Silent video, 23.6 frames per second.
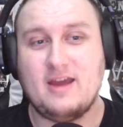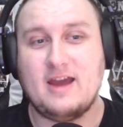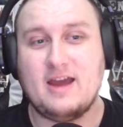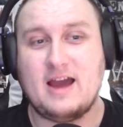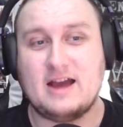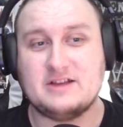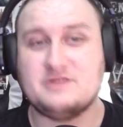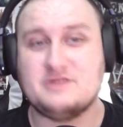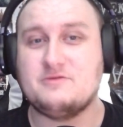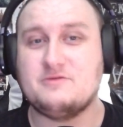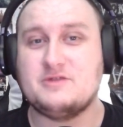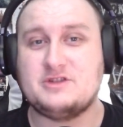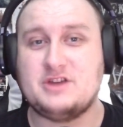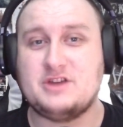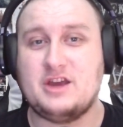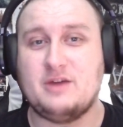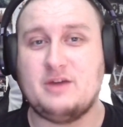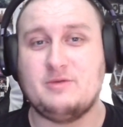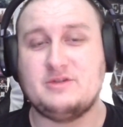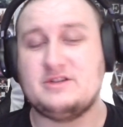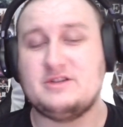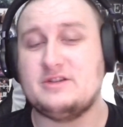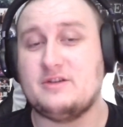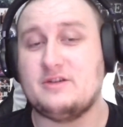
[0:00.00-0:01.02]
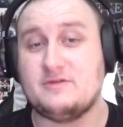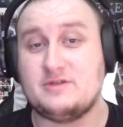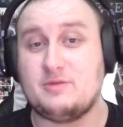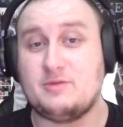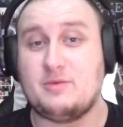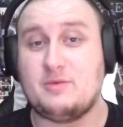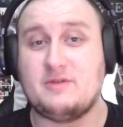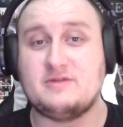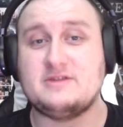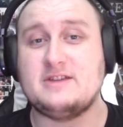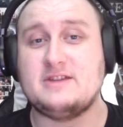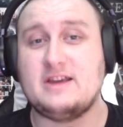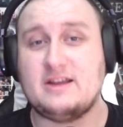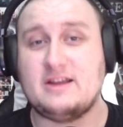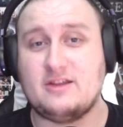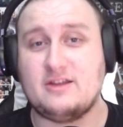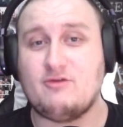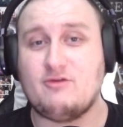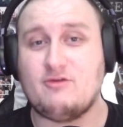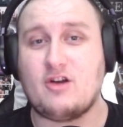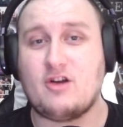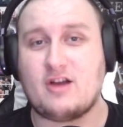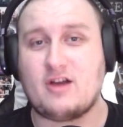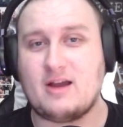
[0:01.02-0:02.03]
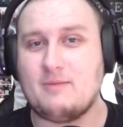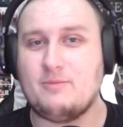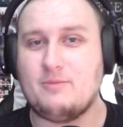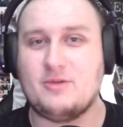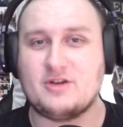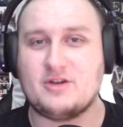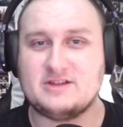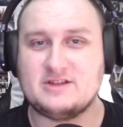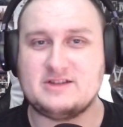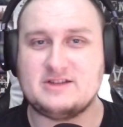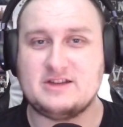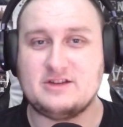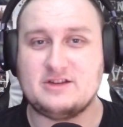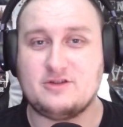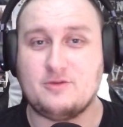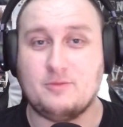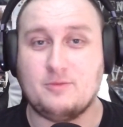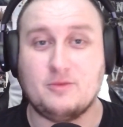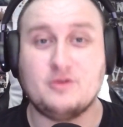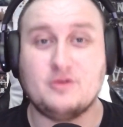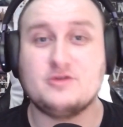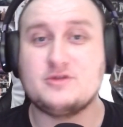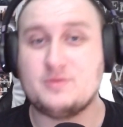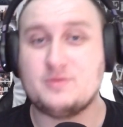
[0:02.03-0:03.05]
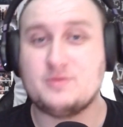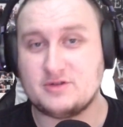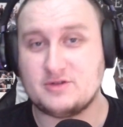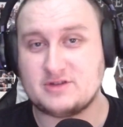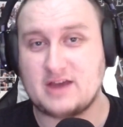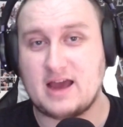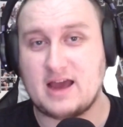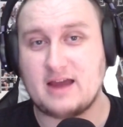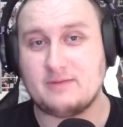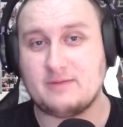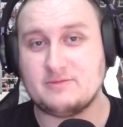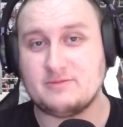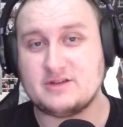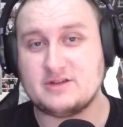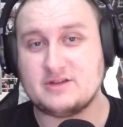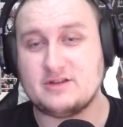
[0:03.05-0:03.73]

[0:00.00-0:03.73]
as a return, which is obviously we've seen The Rock and Booker T do multiple times.